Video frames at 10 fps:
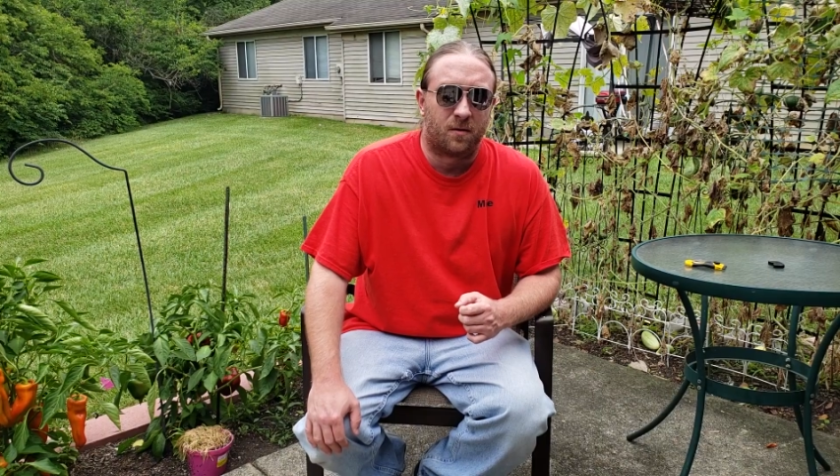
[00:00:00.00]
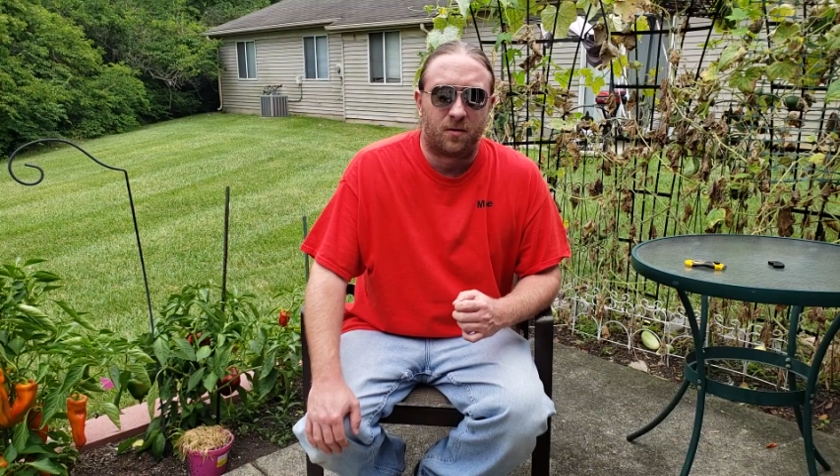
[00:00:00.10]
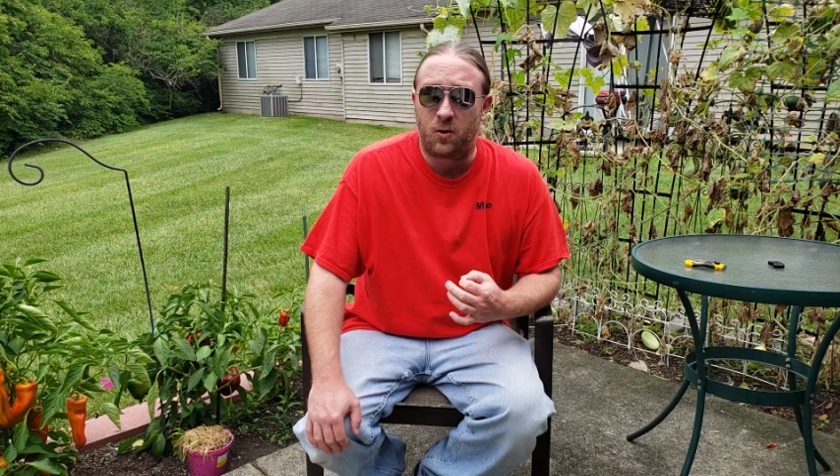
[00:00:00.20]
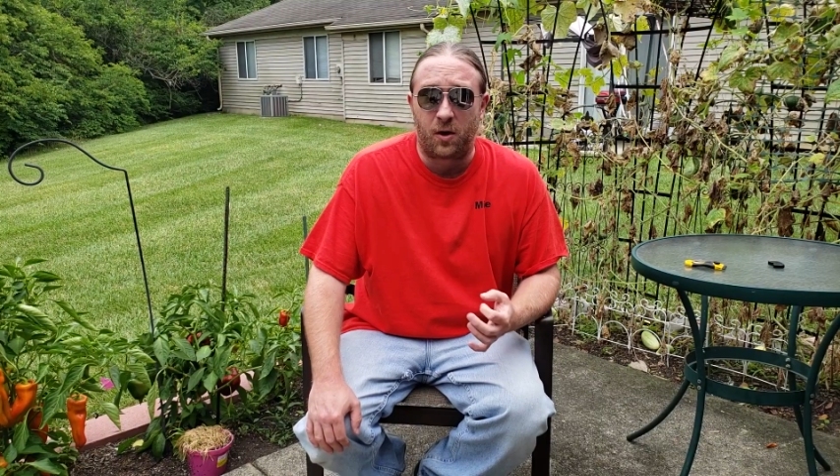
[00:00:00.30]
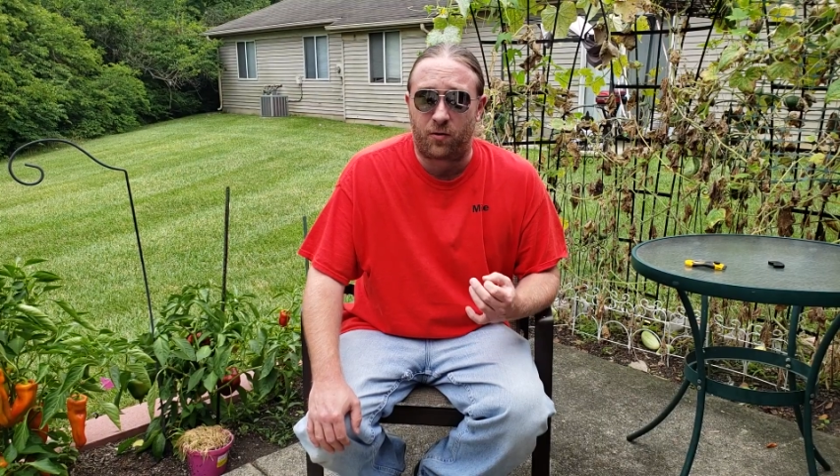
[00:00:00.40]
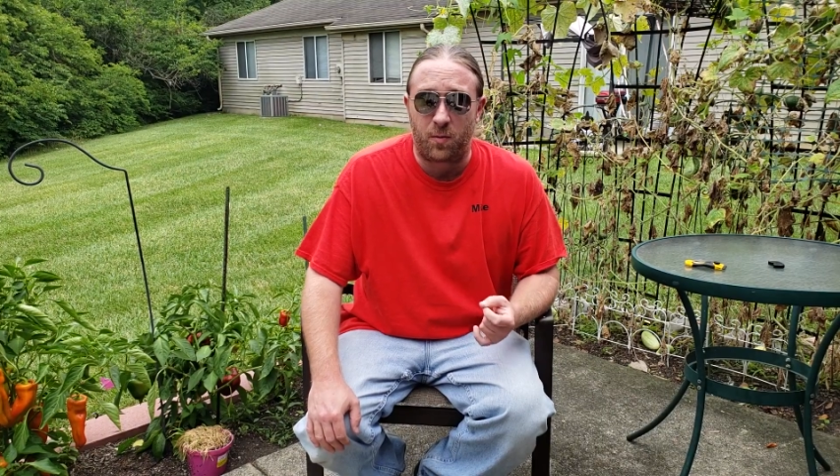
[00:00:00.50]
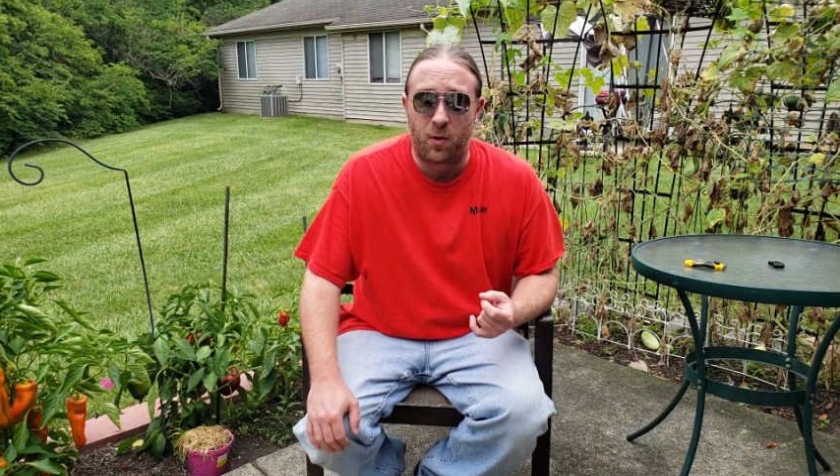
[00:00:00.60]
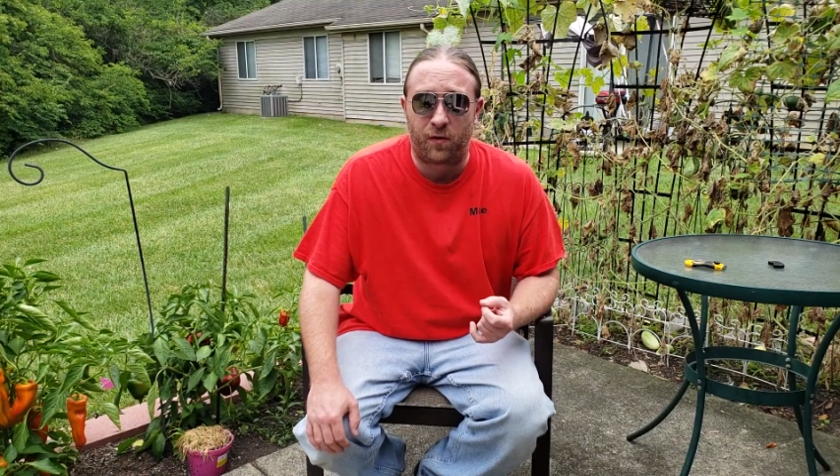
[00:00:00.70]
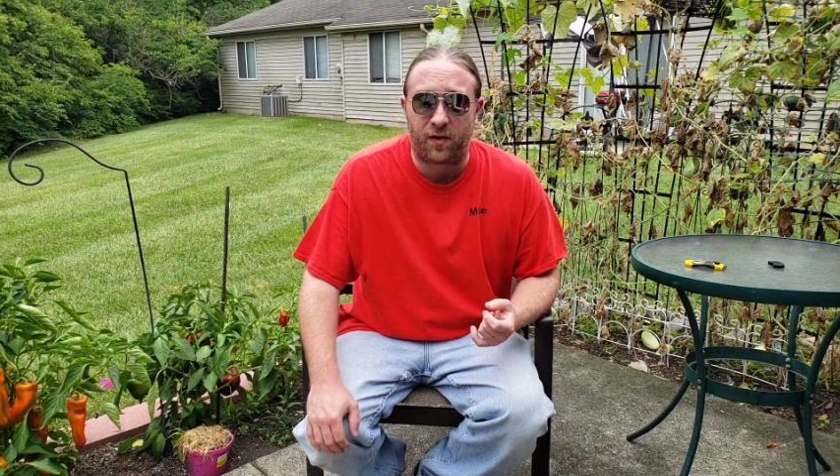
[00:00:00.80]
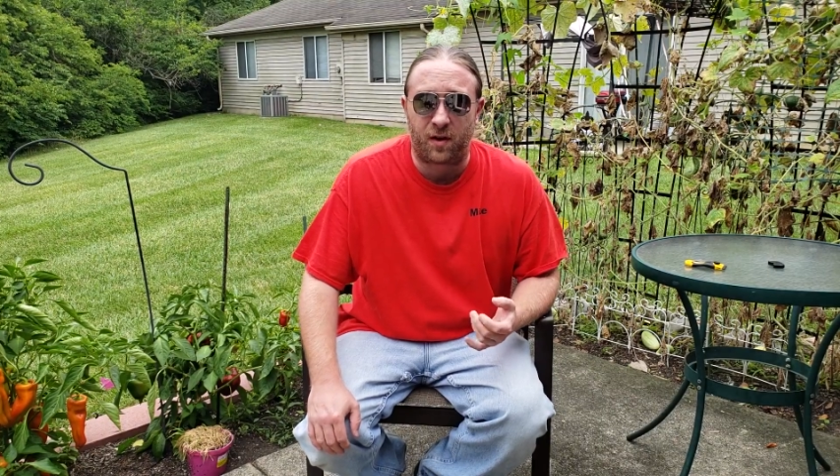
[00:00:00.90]
You can
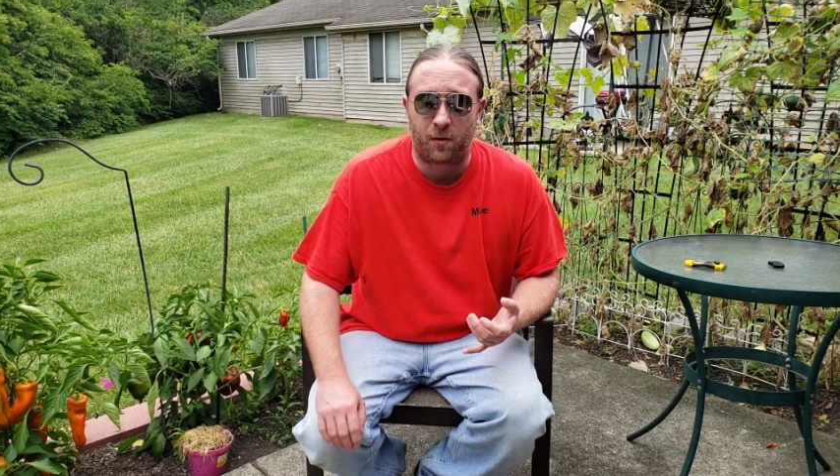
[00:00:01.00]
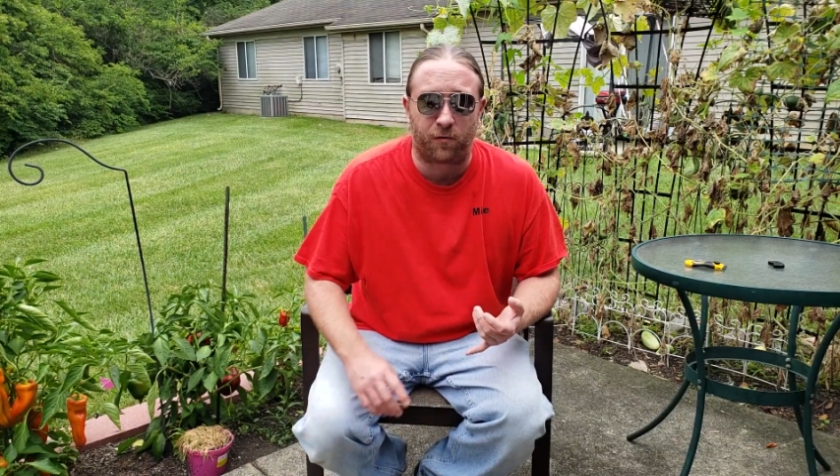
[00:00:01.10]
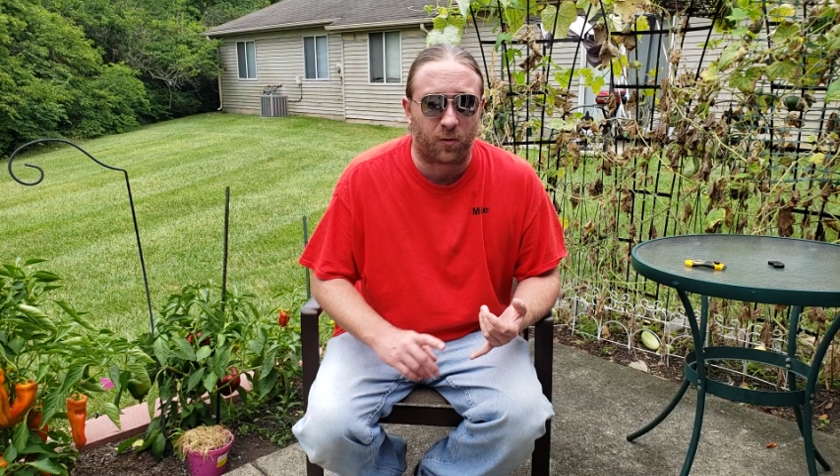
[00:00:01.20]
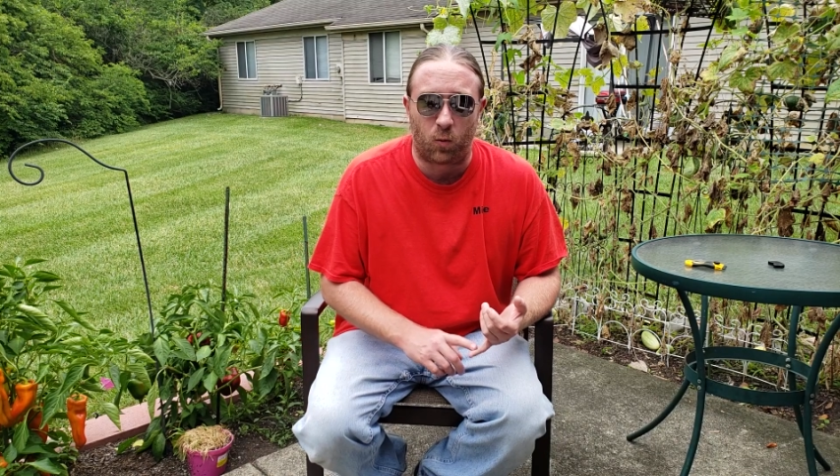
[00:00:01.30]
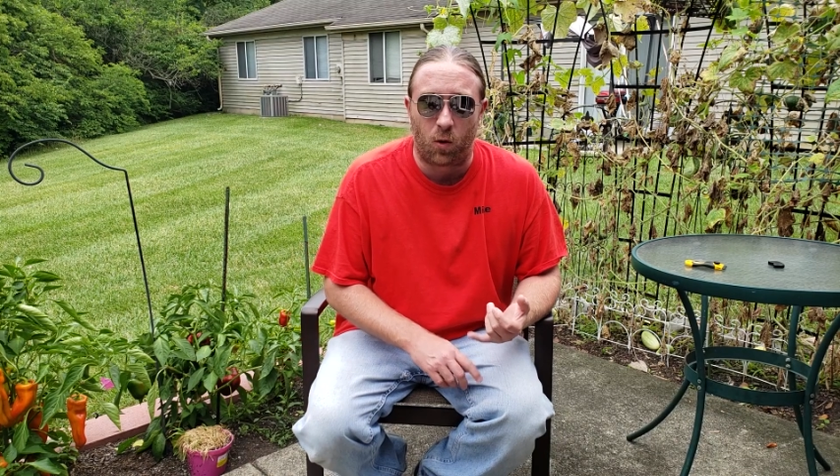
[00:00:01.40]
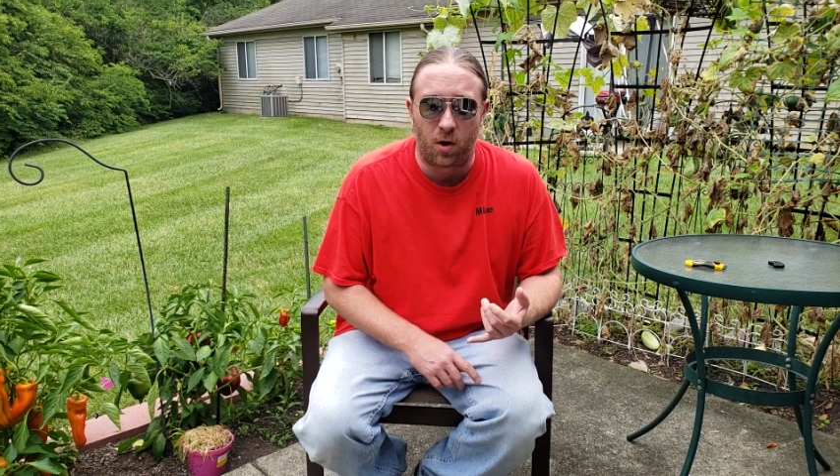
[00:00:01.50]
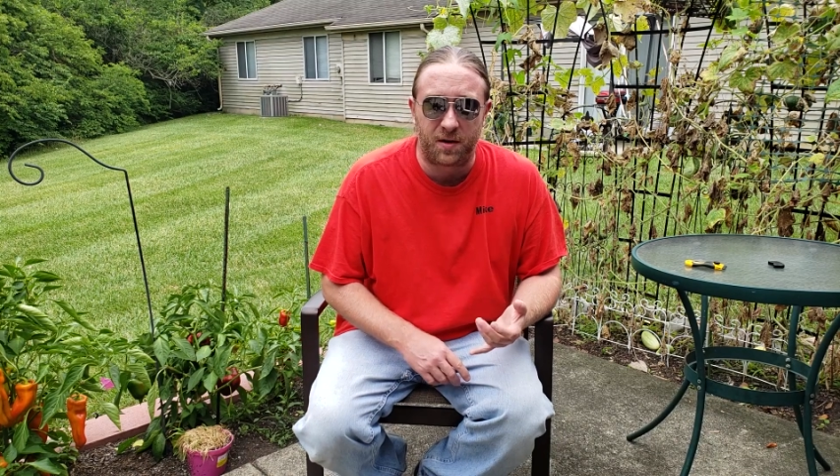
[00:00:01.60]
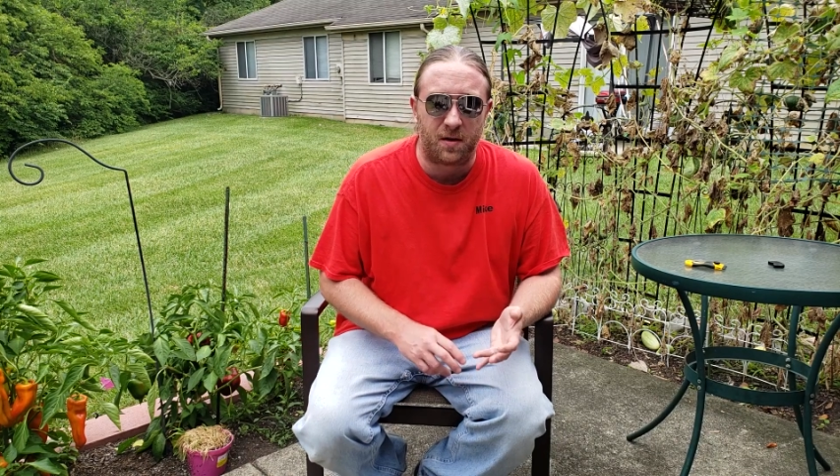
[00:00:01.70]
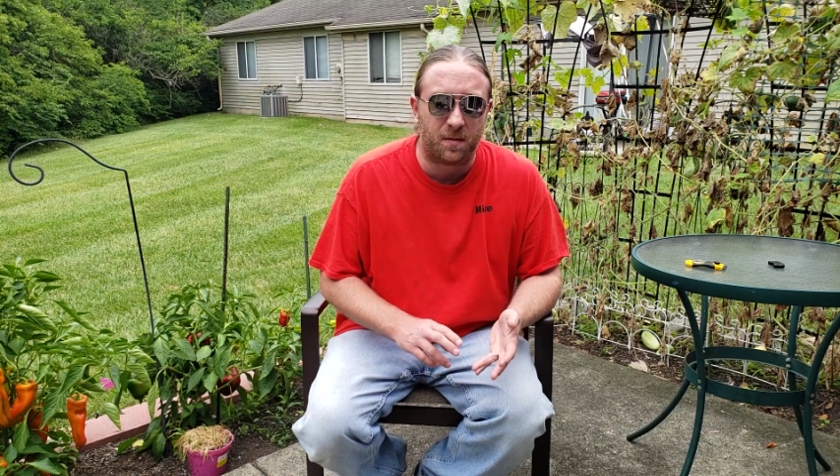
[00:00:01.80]
remove stickers from wood,